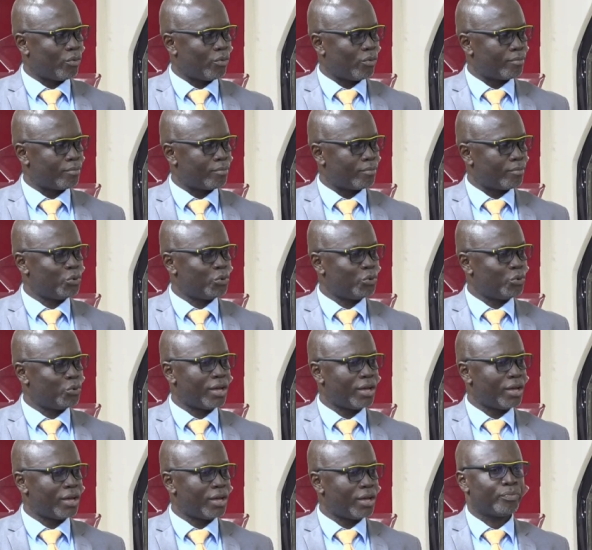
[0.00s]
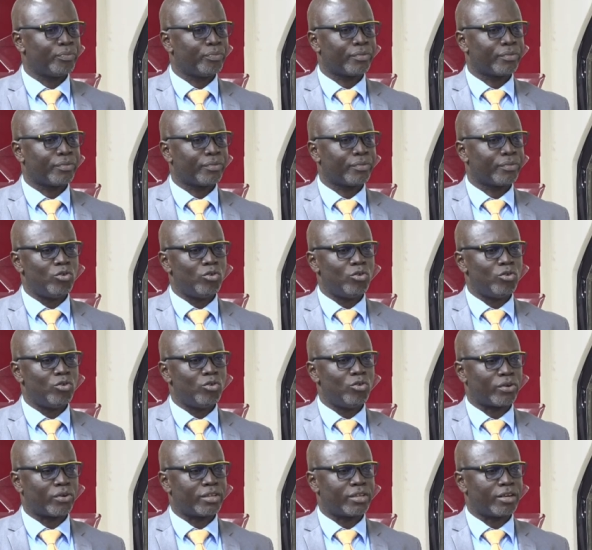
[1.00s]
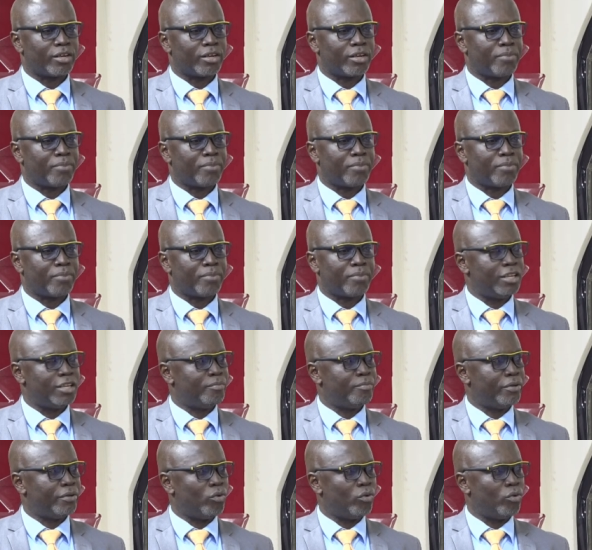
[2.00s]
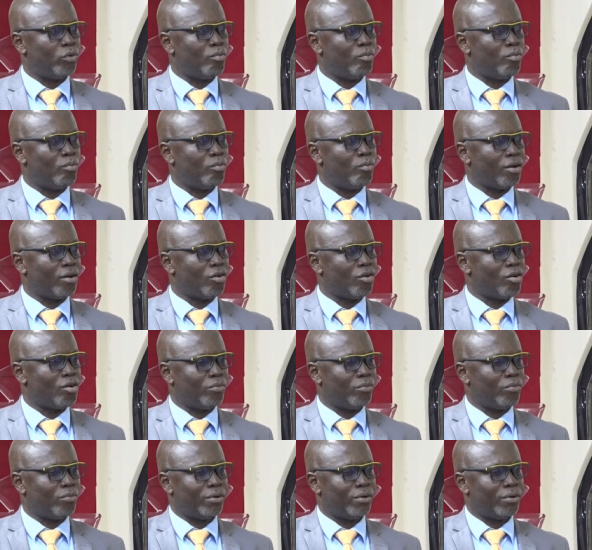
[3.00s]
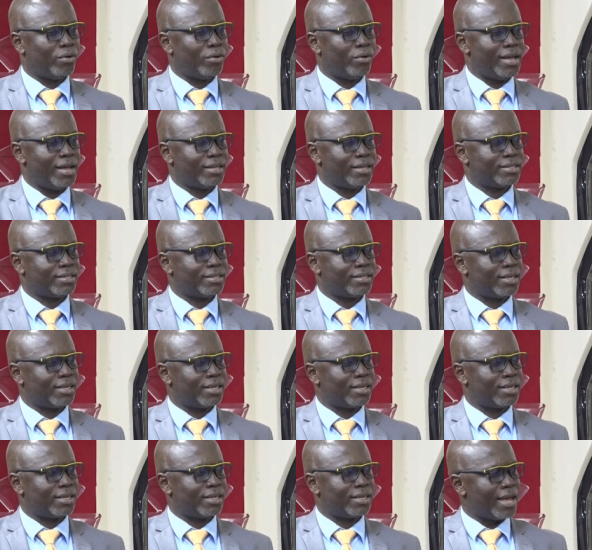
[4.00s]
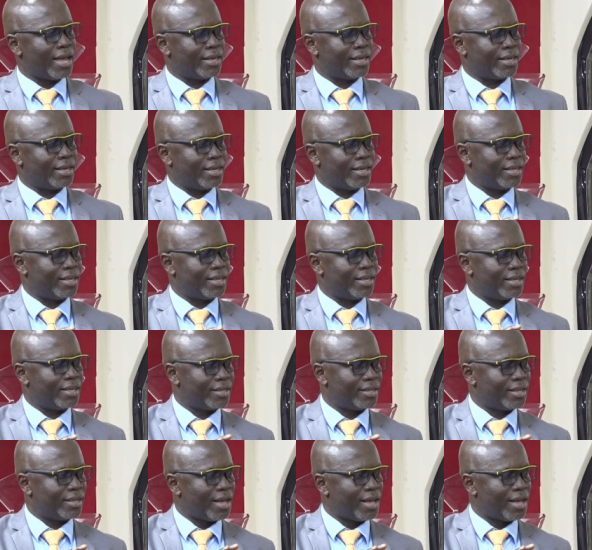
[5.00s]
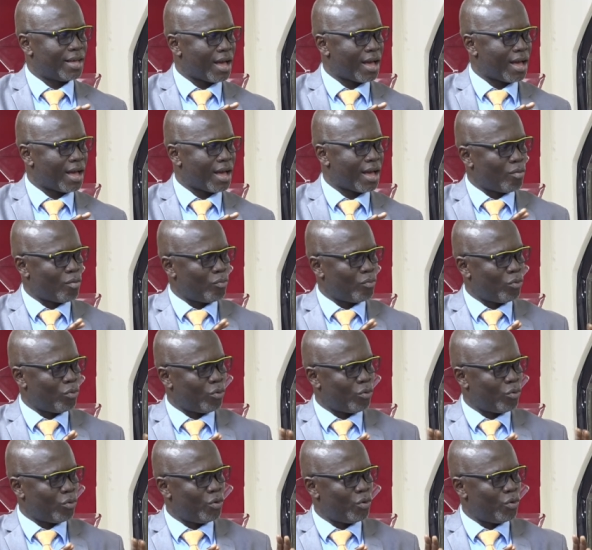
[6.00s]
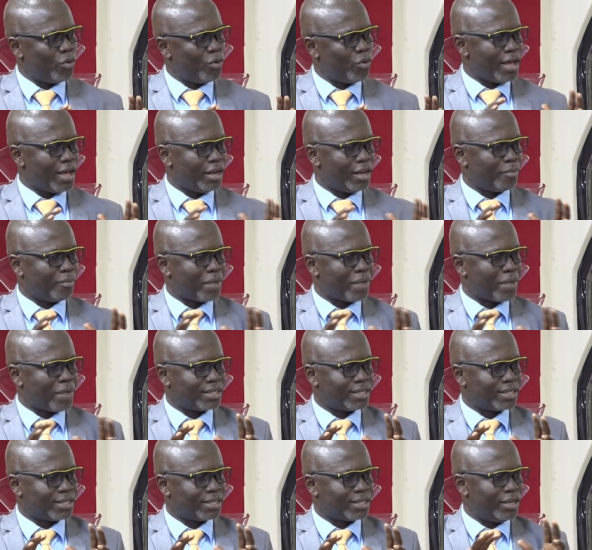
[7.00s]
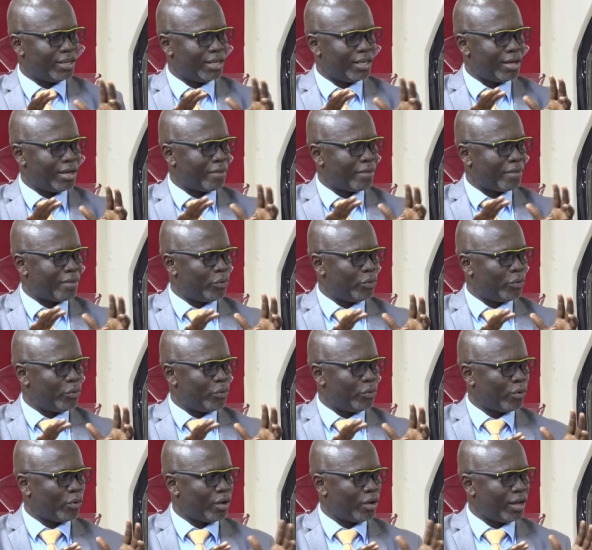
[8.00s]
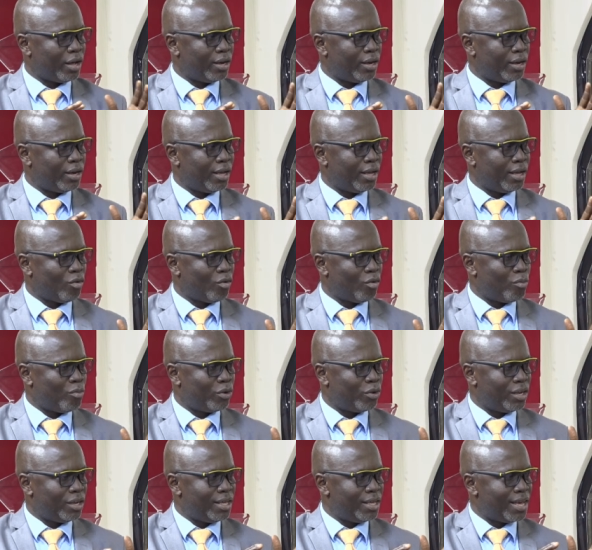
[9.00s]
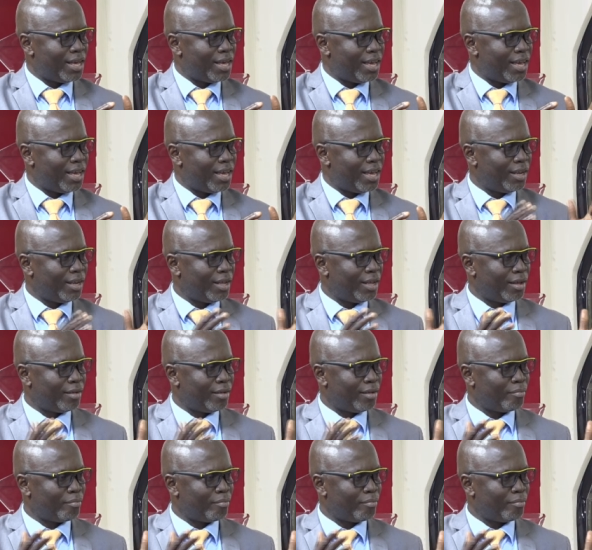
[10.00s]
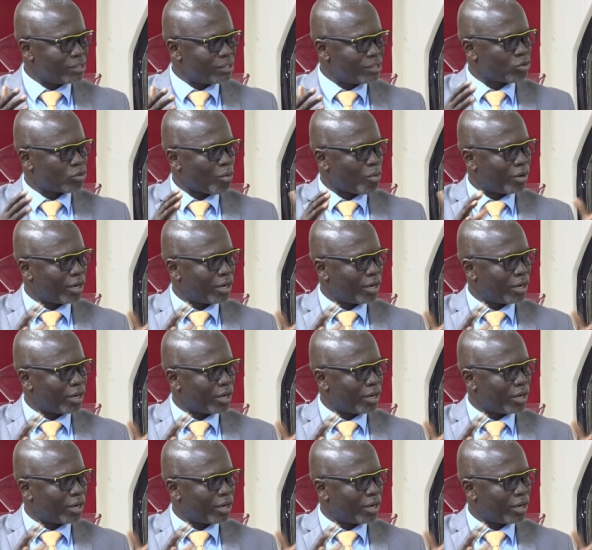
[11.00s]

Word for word: Sem. Yes. The New Patriotic Party nini pe womwa omo think alike. Uh omo at the party no near my yo and omo ne ne policies omo